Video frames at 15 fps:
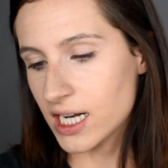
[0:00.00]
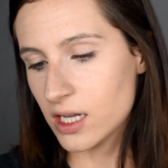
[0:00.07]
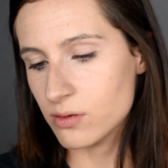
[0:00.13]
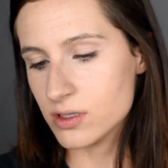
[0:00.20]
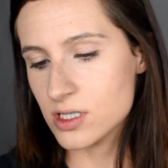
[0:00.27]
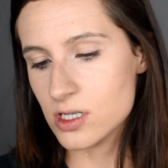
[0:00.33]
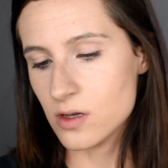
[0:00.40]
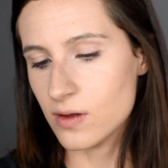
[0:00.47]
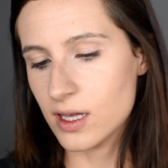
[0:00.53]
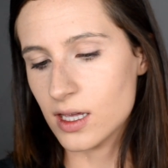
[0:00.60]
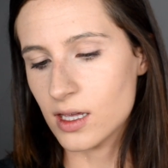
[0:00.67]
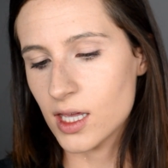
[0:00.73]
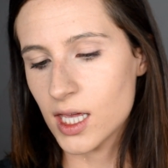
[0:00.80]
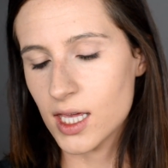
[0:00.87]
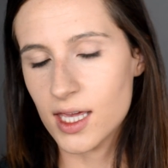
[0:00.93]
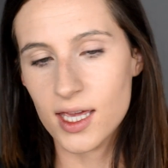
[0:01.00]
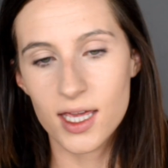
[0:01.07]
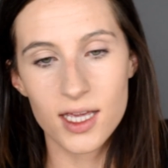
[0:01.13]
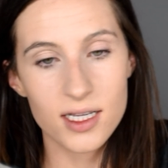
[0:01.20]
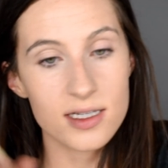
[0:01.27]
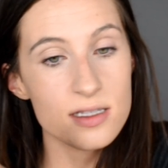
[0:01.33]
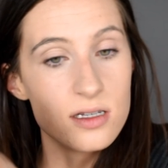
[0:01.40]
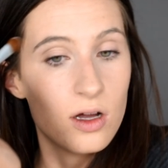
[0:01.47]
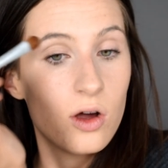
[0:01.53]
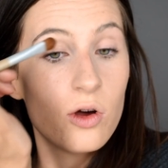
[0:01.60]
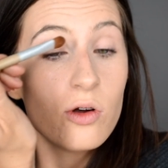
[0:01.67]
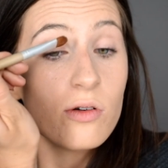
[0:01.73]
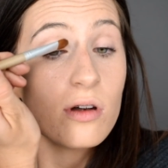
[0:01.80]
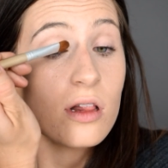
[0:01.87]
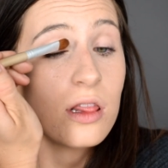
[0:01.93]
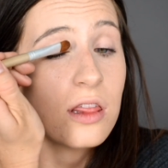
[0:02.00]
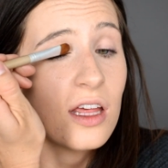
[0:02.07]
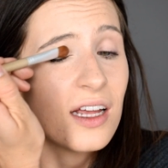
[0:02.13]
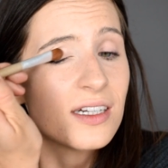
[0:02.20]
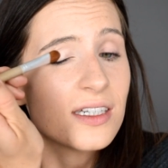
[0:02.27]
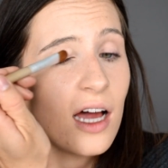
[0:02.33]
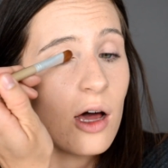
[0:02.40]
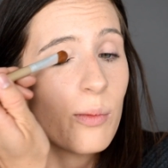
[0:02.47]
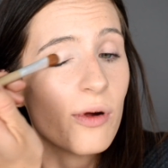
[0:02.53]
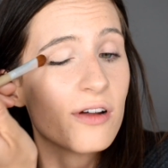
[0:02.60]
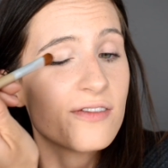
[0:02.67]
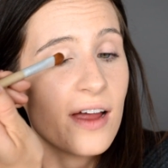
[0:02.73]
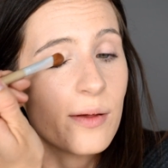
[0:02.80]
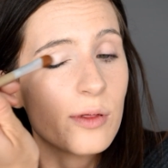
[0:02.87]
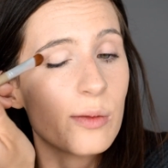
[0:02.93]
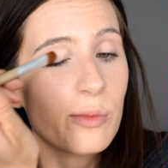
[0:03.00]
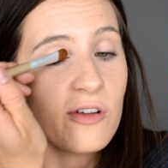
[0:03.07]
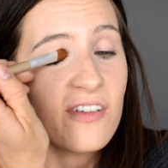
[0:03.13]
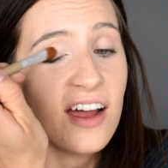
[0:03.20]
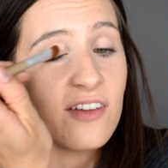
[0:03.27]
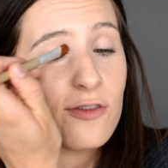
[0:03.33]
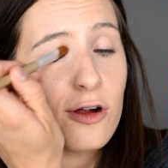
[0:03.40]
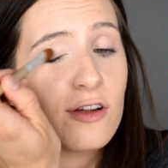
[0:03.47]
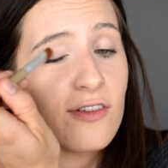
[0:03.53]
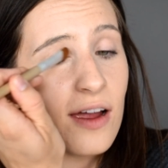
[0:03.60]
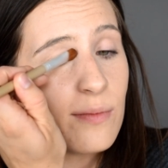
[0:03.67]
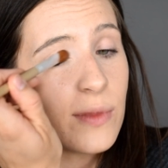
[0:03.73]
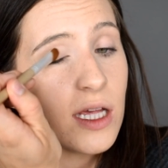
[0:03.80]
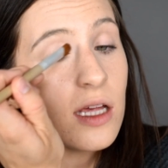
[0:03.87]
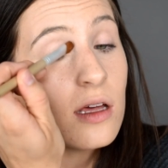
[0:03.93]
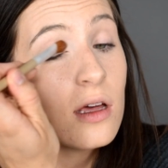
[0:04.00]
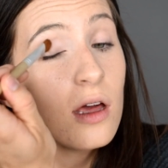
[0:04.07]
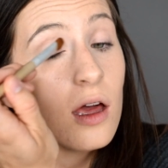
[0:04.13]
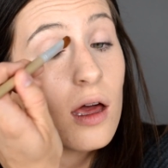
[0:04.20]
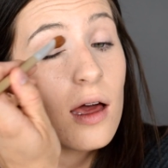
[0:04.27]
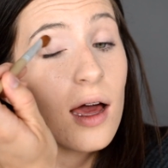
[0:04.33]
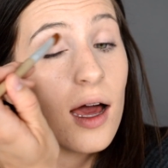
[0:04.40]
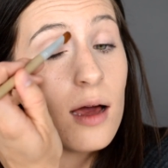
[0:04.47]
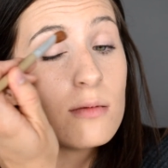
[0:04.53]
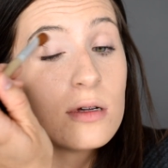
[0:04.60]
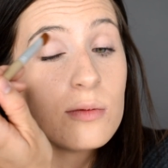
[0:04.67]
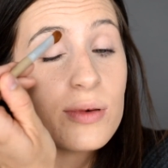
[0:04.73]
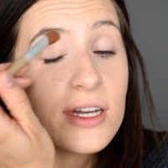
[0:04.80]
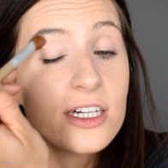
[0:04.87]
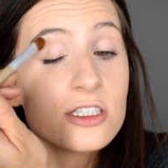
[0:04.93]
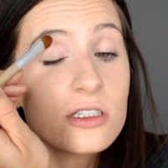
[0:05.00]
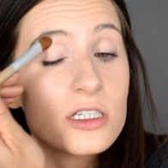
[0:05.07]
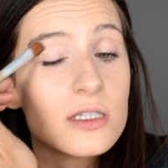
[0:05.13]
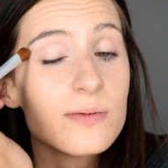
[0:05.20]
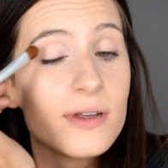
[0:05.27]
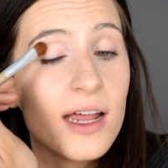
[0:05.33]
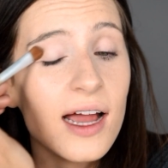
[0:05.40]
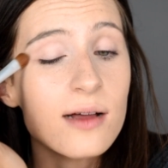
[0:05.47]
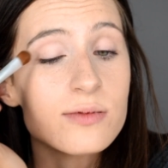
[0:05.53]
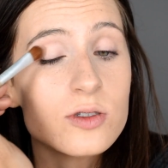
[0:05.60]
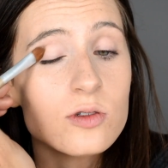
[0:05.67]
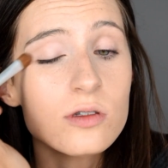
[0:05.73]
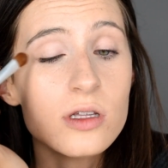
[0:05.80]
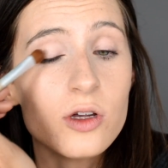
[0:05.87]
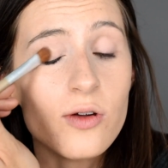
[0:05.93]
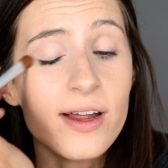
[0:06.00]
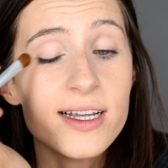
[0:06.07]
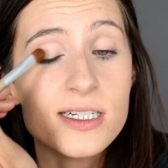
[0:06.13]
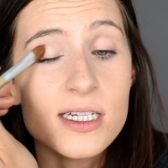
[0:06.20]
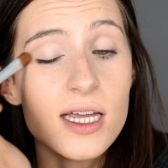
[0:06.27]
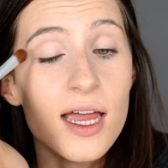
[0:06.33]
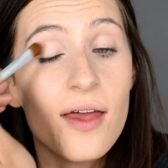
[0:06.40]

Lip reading: He was doing his own thing to help our family, provide for our family, but it's just been absolutely crazy.